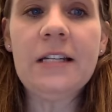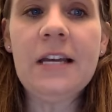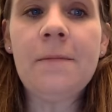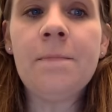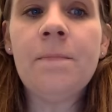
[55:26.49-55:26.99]

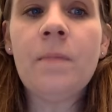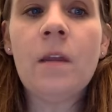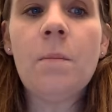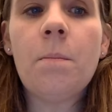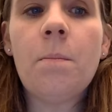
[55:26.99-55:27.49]
it,
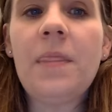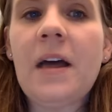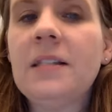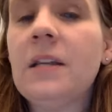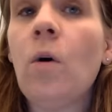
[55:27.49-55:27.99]
but
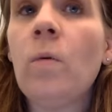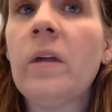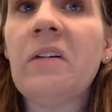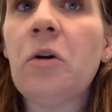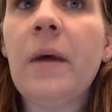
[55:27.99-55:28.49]
that's their only
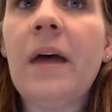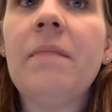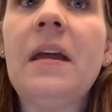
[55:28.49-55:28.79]
little bit.